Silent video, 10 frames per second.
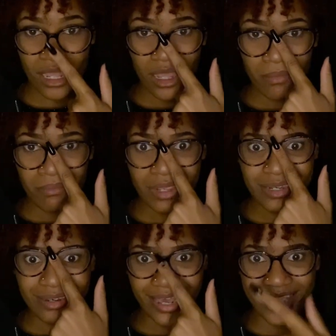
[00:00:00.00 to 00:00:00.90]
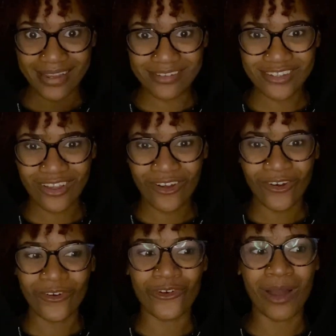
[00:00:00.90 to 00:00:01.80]
Midnight
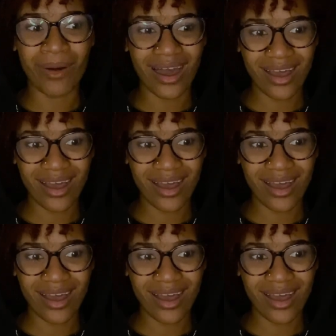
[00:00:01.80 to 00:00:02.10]
Robber.